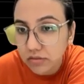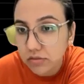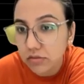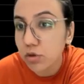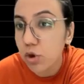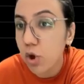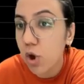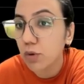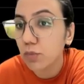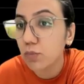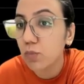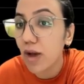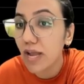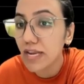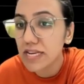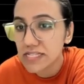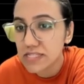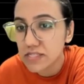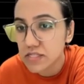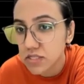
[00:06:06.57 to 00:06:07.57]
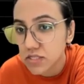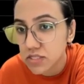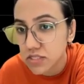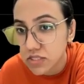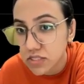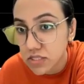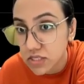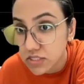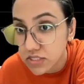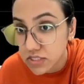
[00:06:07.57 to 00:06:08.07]
Ln 1 is
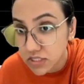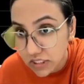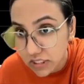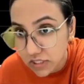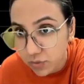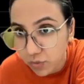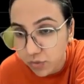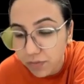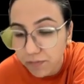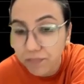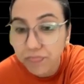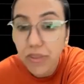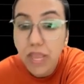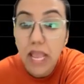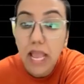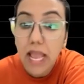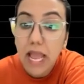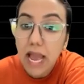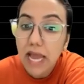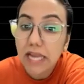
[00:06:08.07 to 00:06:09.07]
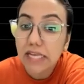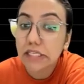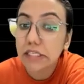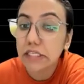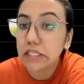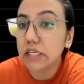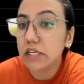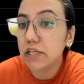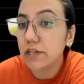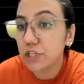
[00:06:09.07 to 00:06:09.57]
just 0, and
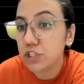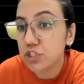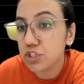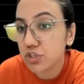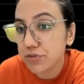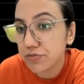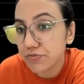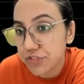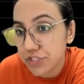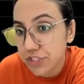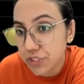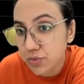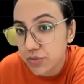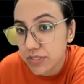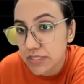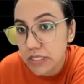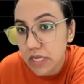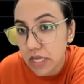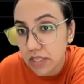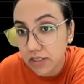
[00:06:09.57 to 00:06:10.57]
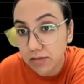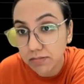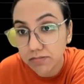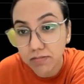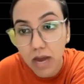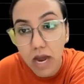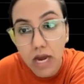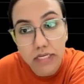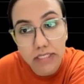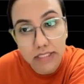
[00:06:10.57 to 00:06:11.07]
integration of 0 is nothing
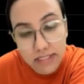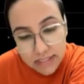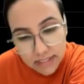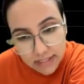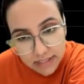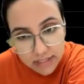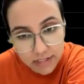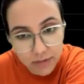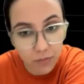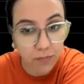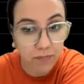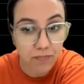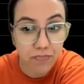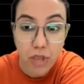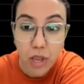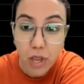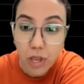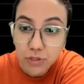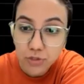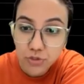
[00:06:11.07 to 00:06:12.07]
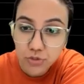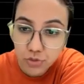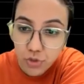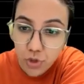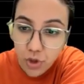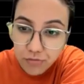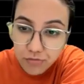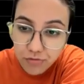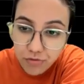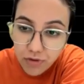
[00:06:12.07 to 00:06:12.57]
but 0. So
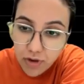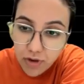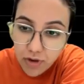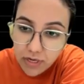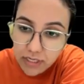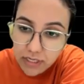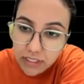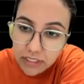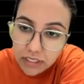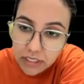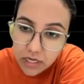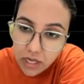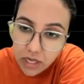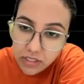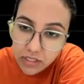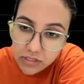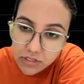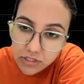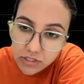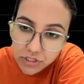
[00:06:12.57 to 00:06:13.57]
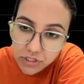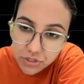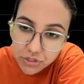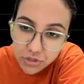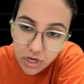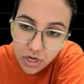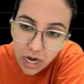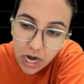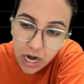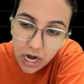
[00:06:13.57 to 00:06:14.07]
your final answer to your
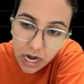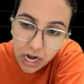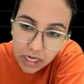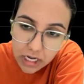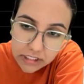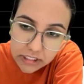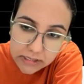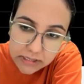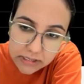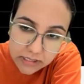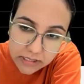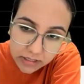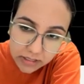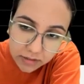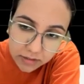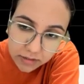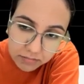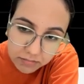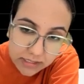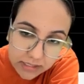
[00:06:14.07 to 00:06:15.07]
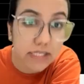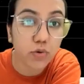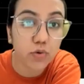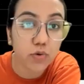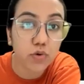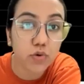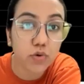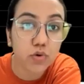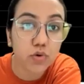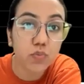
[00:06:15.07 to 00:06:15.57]
I is nothing but
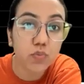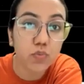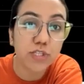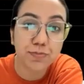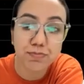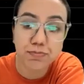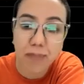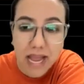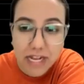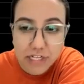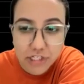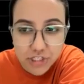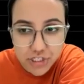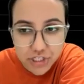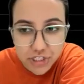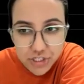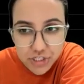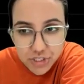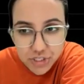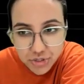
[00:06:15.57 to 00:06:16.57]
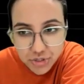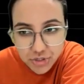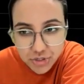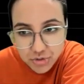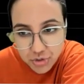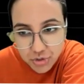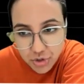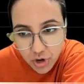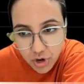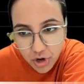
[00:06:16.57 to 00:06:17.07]
0, which matches to
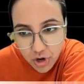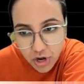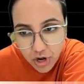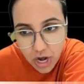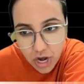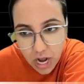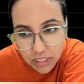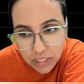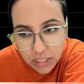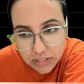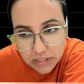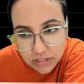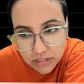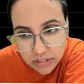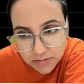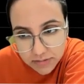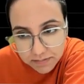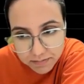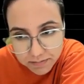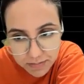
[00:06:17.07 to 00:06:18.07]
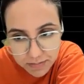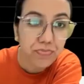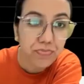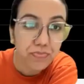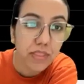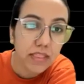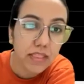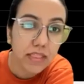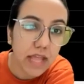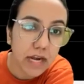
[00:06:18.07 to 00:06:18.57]
your answer P.
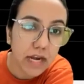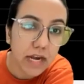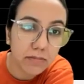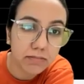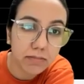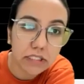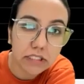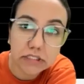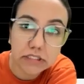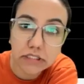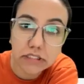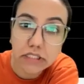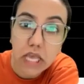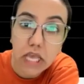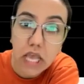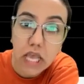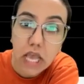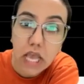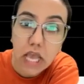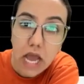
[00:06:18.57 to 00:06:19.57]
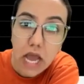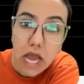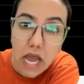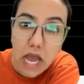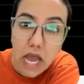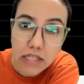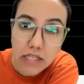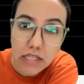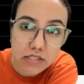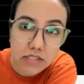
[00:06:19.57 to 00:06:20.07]
That means
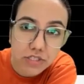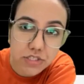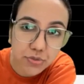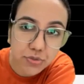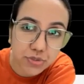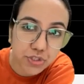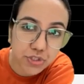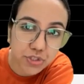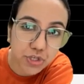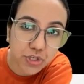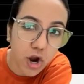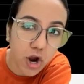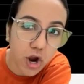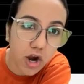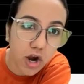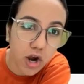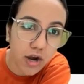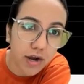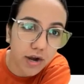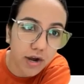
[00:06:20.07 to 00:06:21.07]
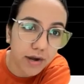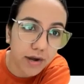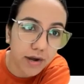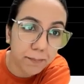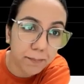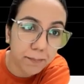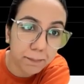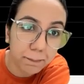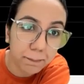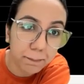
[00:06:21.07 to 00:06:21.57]
answer to your
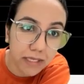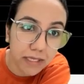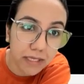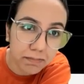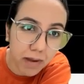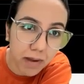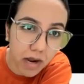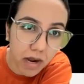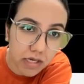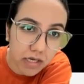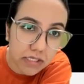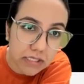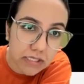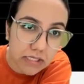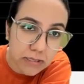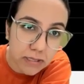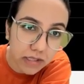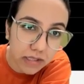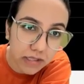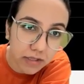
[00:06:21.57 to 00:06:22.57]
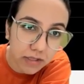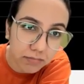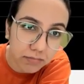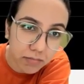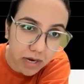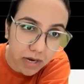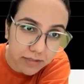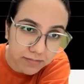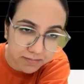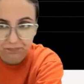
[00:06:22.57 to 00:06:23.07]
B part is nothing but P.